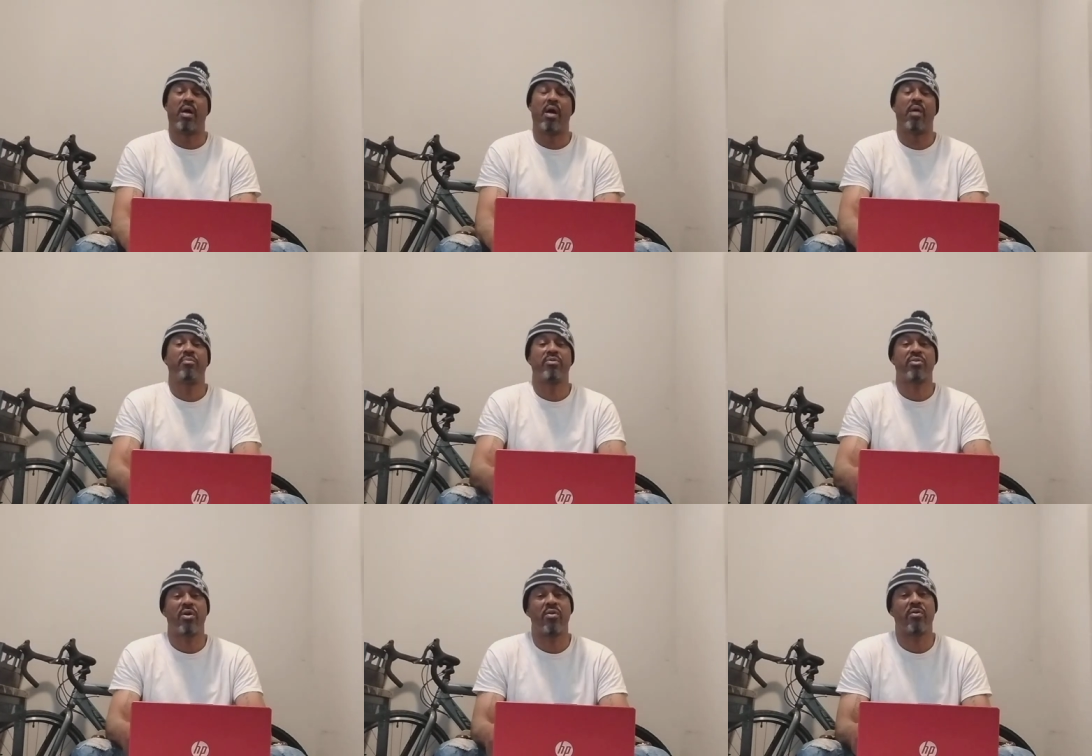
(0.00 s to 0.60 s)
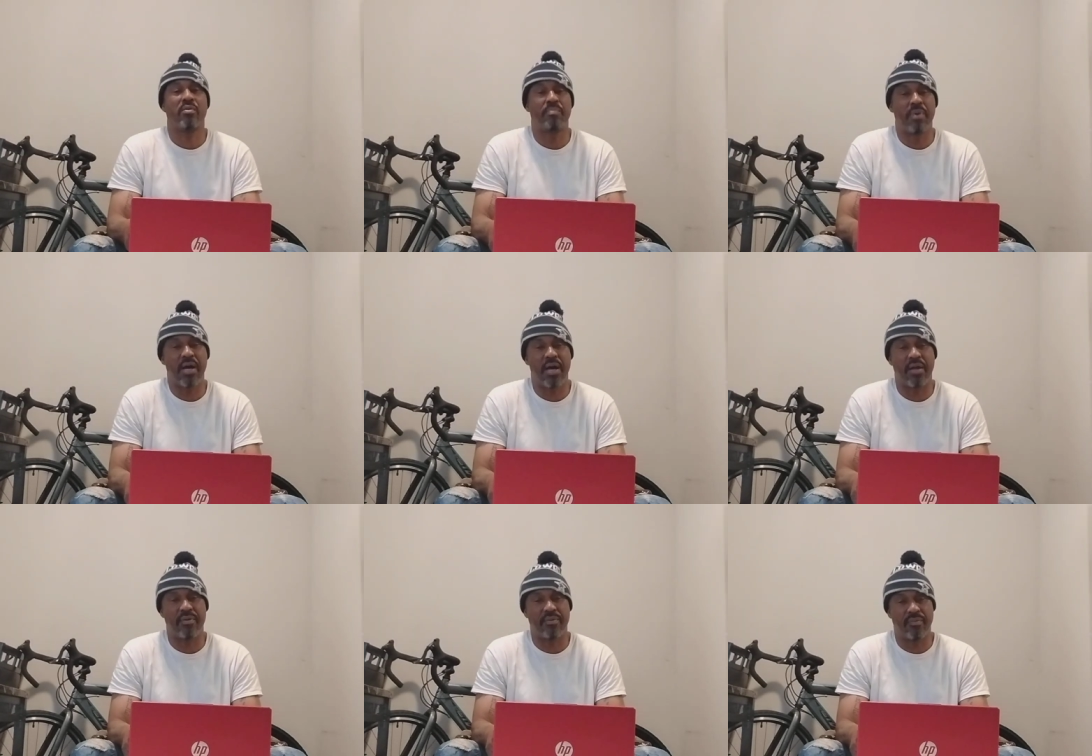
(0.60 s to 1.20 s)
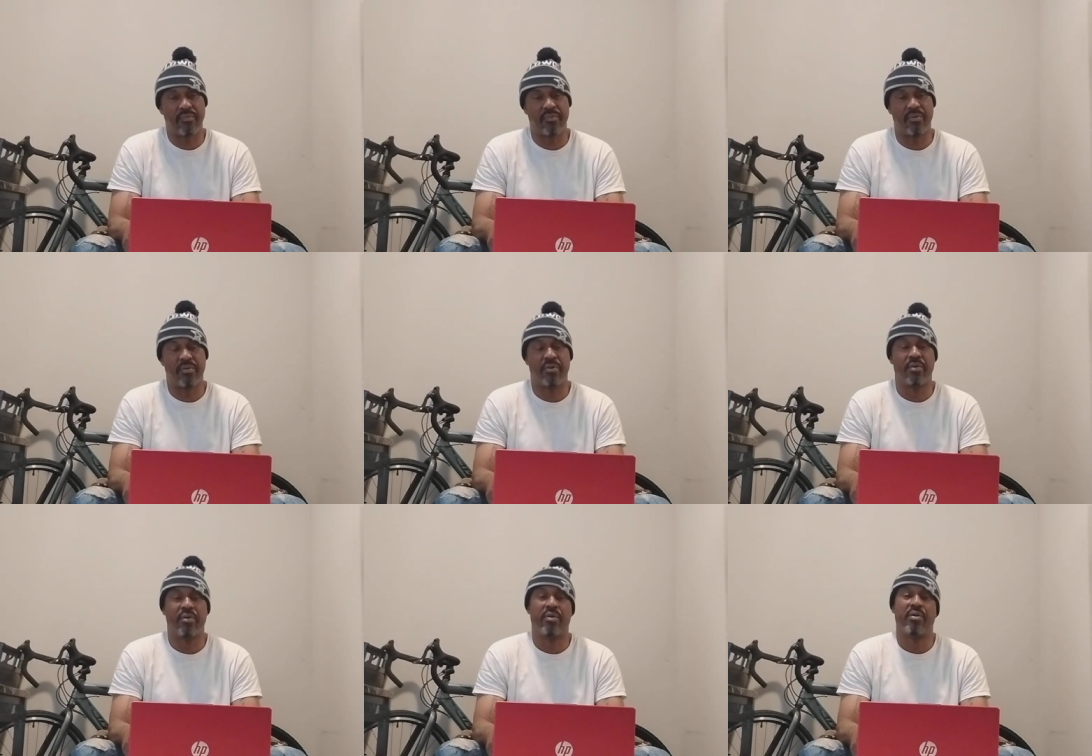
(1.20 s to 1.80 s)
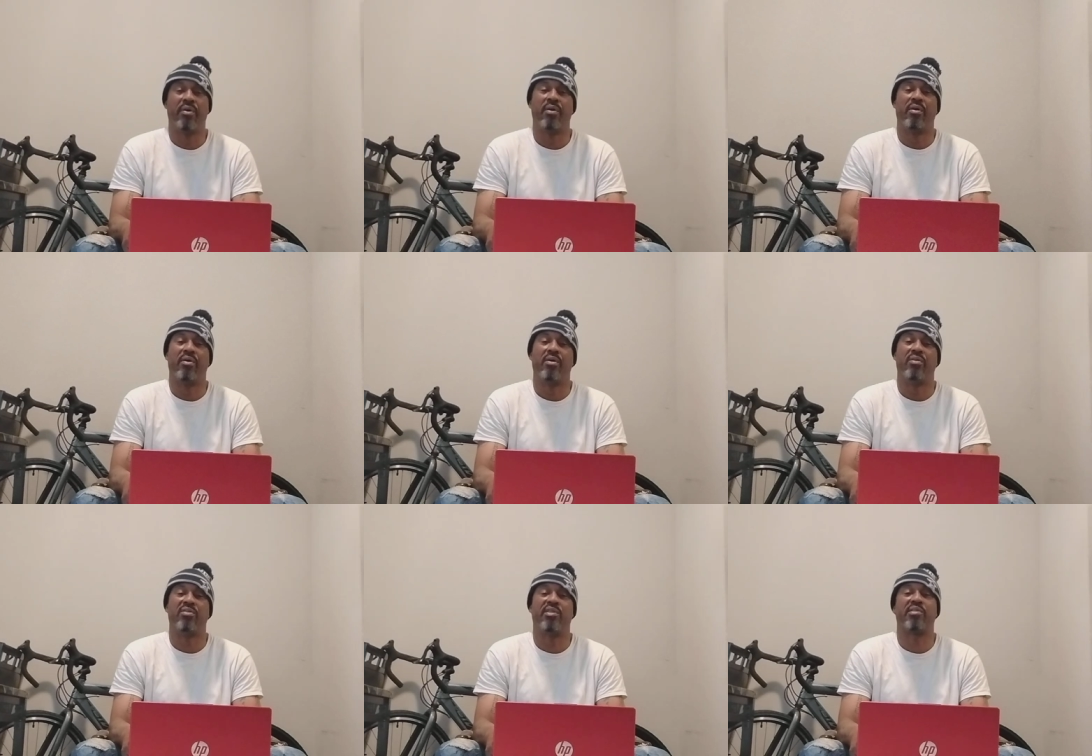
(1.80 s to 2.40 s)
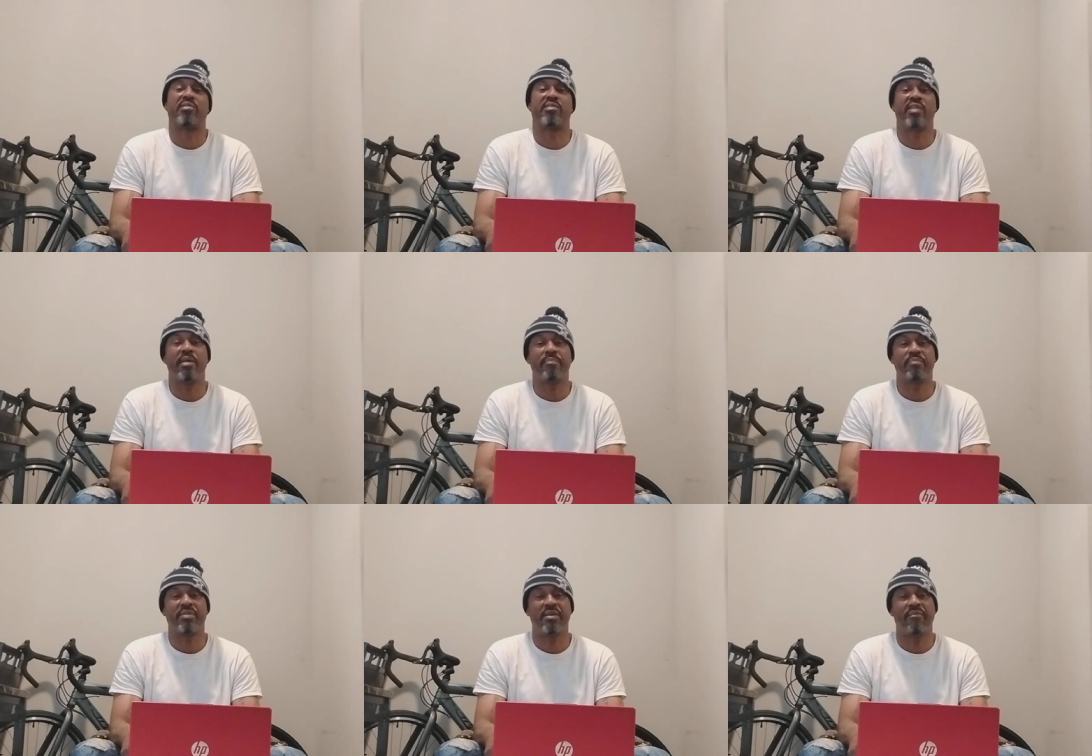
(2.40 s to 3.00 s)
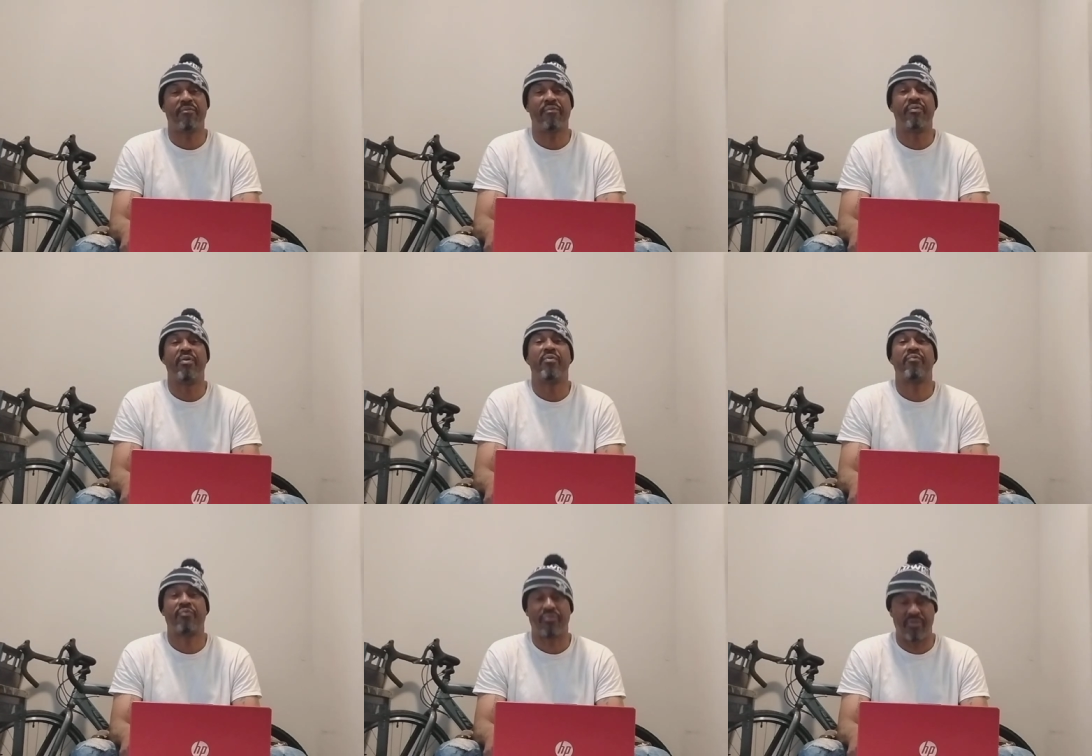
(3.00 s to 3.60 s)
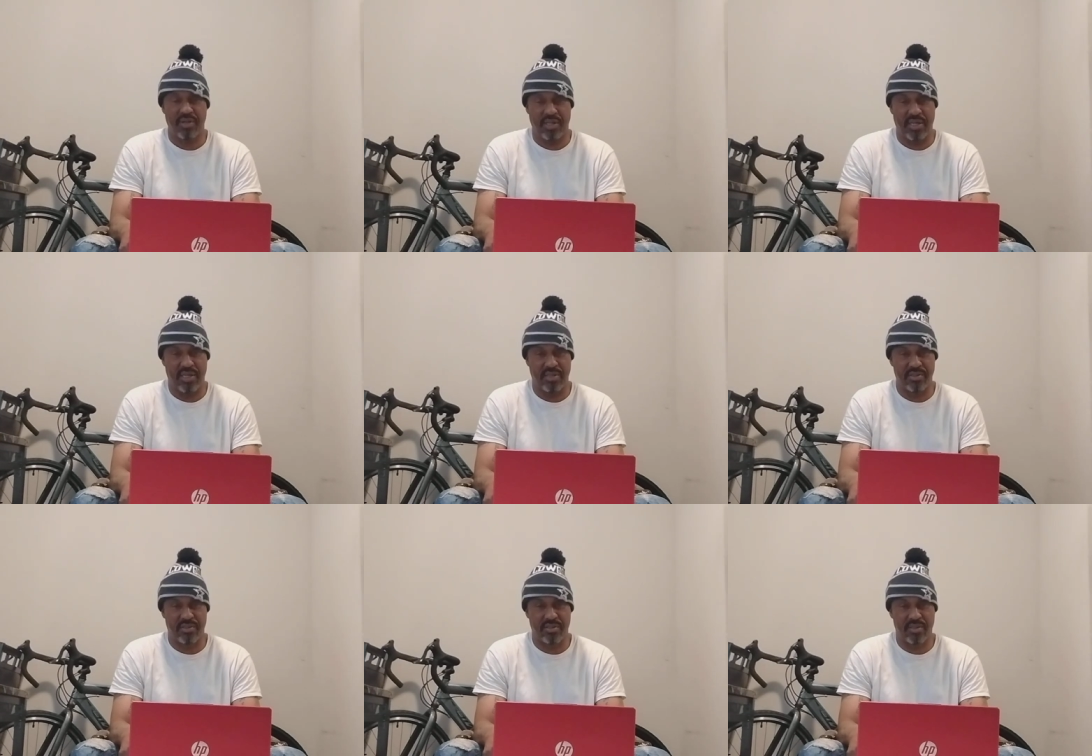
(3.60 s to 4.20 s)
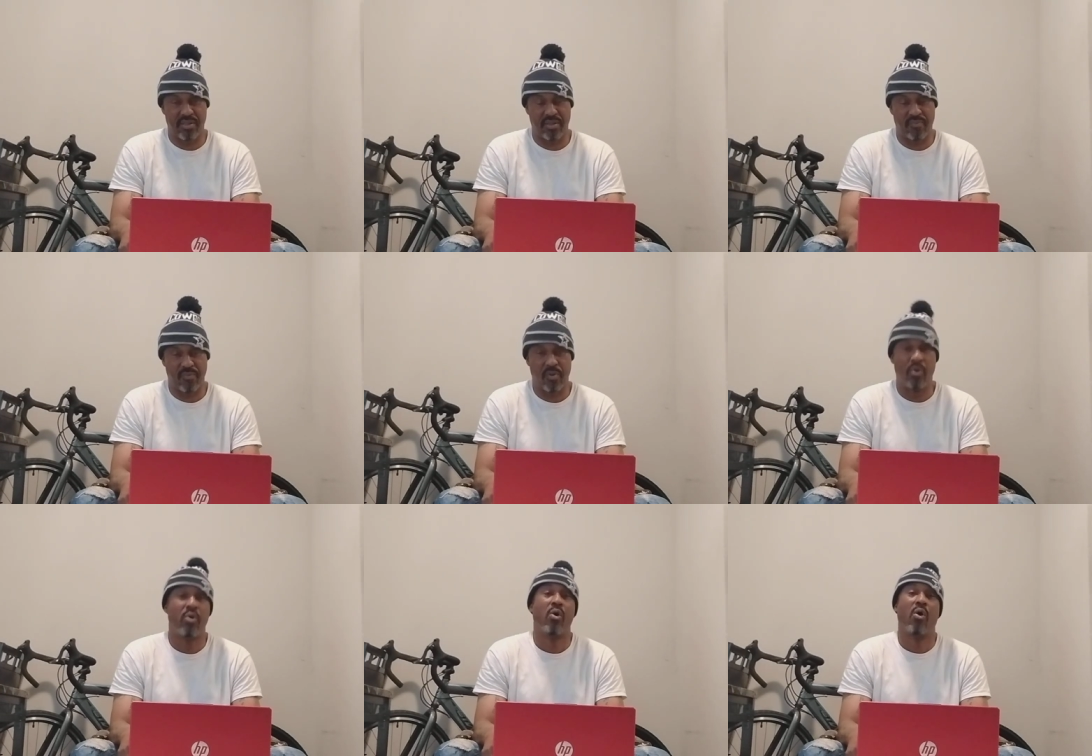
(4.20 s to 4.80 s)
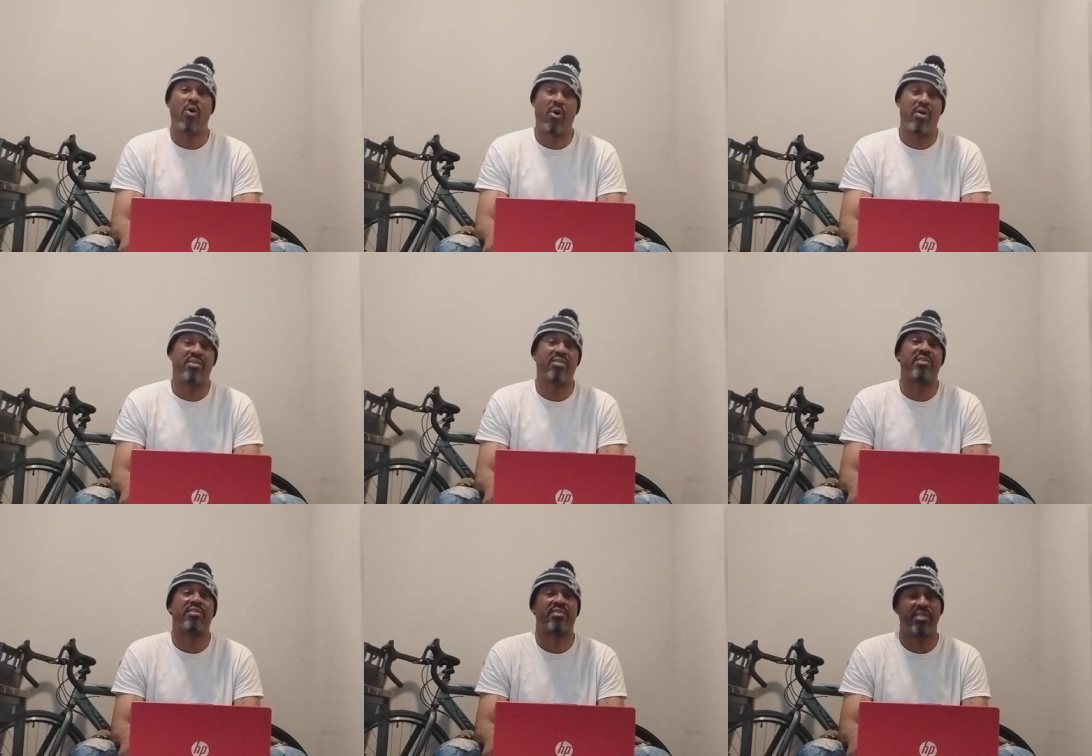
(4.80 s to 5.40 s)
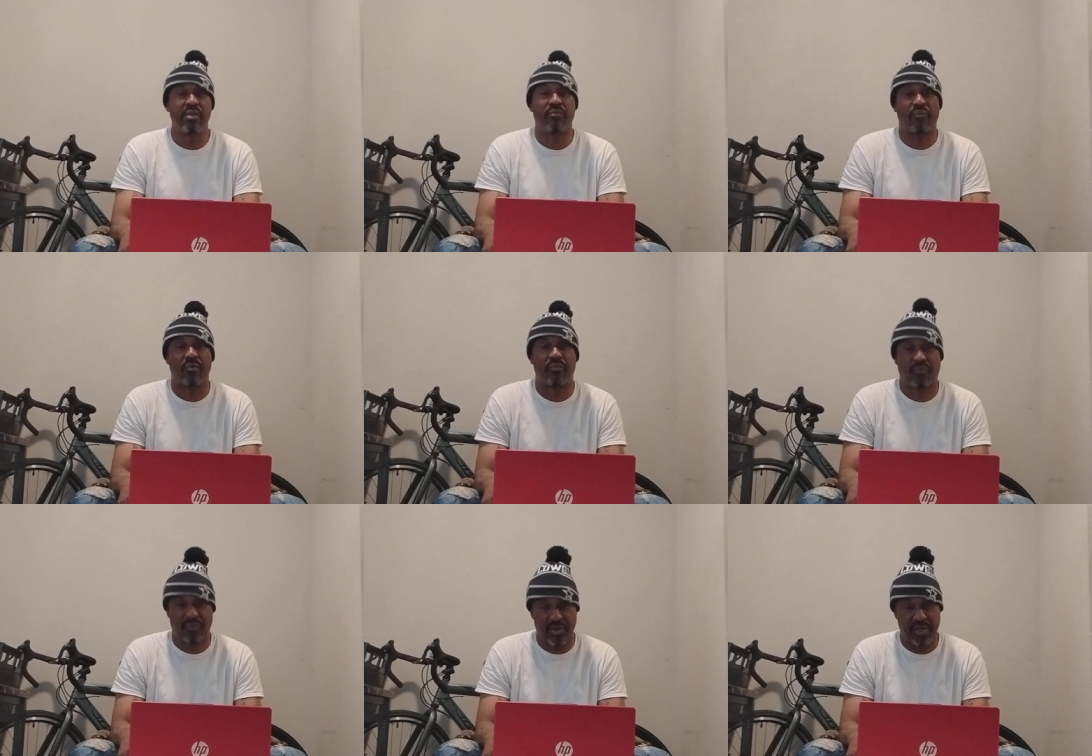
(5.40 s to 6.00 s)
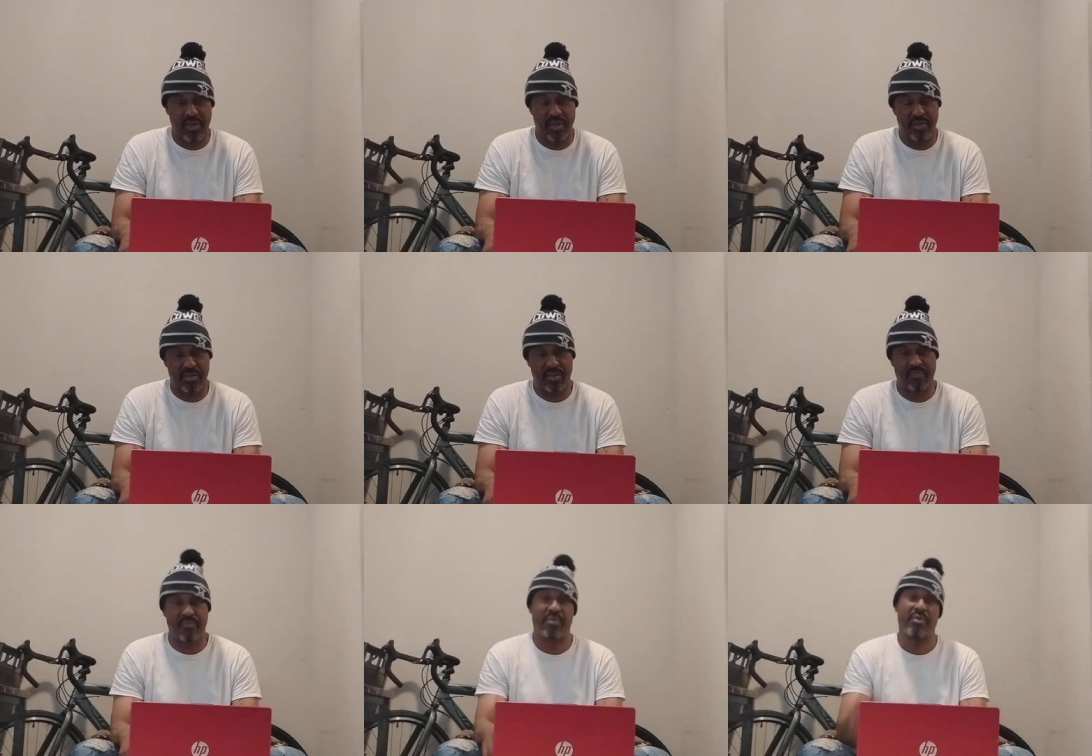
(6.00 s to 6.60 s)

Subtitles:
I'm going to talk about deceptive friends or deceitful friends.